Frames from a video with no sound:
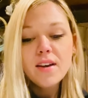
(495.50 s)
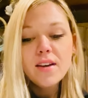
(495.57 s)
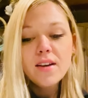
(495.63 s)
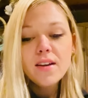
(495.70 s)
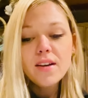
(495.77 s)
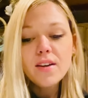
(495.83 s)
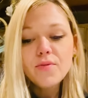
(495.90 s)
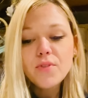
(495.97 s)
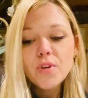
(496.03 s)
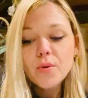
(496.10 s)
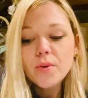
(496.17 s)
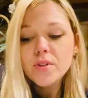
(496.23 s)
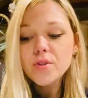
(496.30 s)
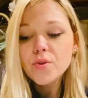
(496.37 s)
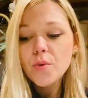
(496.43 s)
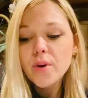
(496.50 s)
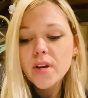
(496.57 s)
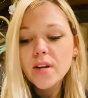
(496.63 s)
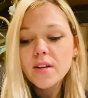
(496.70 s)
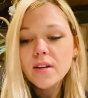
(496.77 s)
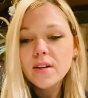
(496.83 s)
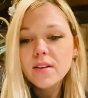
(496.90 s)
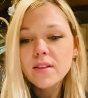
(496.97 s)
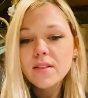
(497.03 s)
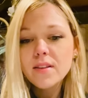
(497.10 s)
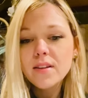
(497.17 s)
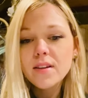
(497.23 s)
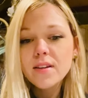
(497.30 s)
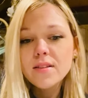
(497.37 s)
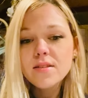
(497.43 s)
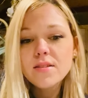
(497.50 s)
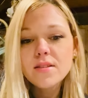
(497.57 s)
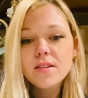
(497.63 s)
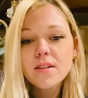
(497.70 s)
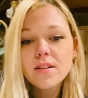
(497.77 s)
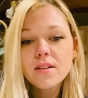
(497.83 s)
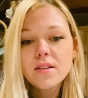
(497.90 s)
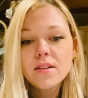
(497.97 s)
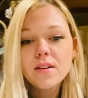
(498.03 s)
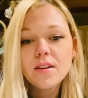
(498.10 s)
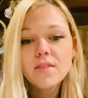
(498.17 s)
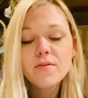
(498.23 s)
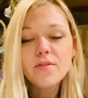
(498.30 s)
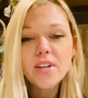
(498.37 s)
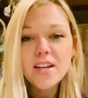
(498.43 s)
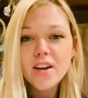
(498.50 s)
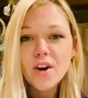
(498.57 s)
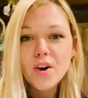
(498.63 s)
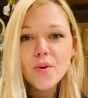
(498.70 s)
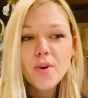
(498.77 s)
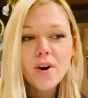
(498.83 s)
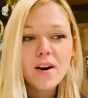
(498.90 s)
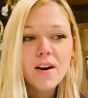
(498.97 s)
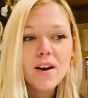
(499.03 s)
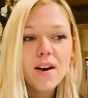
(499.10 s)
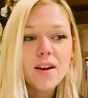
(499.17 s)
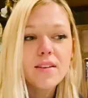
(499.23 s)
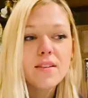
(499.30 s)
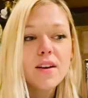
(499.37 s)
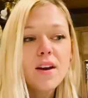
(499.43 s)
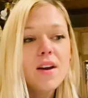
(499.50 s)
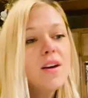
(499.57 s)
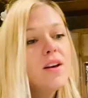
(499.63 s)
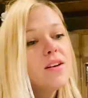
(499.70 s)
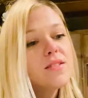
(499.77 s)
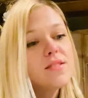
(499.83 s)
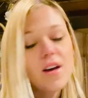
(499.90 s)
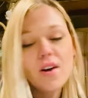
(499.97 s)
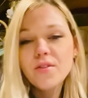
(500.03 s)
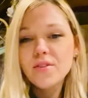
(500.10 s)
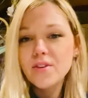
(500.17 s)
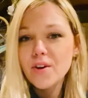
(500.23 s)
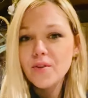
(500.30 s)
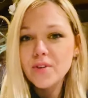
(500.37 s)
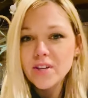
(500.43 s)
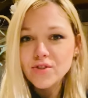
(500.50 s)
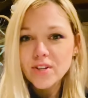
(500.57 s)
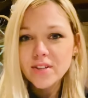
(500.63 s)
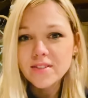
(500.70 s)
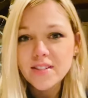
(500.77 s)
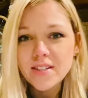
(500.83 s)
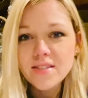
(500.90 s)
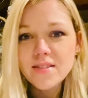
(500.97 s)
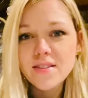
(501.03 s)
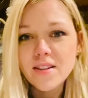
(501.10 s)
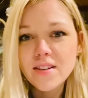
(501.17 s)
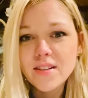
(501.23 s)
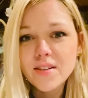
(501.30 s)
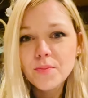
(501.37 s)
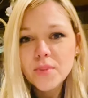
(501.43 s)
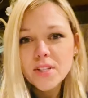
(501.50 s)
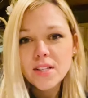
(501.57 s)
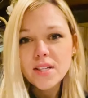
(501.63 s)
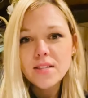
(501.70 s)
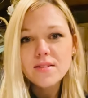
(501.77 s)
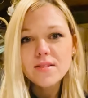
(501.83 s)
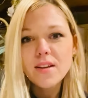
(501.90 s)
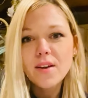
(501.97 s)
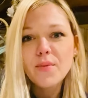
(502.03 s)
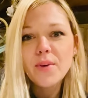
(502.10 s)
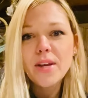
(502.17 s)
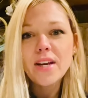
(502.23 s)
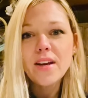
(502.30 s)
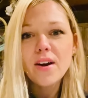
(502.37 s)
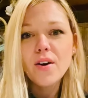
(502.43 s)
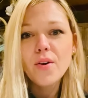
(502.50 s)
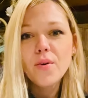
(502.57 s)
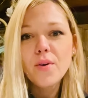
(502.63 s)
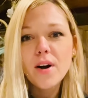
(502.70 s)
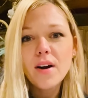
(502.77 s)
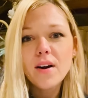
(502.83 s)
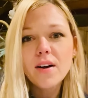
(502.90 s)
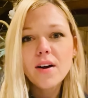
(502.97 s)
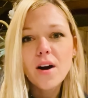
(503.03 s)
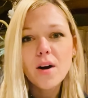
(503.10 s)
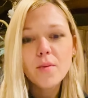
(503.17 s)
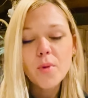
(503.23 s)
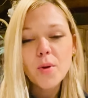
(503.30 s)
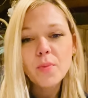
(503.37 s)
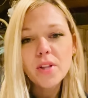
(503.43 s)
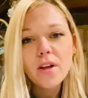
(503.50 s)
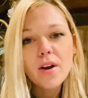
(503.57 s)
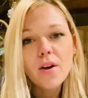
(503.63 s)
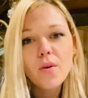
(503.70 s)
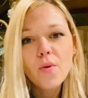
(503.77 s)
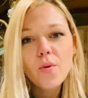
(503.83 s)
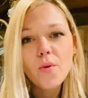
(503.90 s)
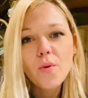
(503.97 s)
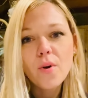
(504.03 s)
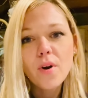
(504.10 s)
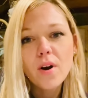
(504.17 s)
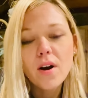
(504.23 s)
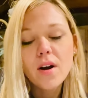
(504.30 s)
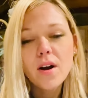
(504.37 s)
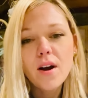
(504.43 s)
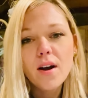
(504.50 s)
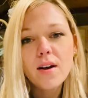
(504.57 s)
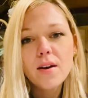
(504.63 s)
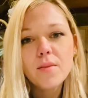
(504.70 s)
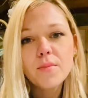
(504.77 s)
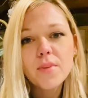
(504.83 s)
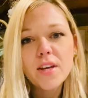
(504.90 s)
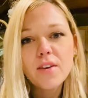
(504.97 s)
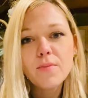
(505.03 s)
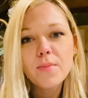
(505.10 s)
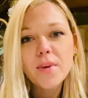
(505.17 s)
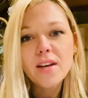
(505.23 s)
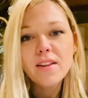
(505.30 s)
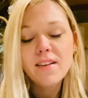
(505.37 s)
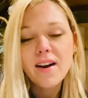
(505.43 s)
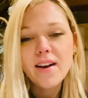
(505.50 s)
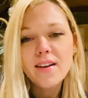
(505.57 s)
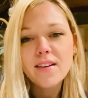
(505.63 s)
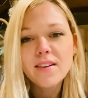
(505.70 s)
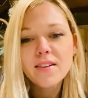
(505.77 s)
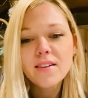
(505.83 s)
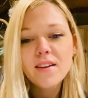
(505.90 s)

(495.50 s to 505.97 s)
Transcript: if you enjoyed this video on South Node conjunct the ascendant, please let me know. Uh, comment below or um, give me a like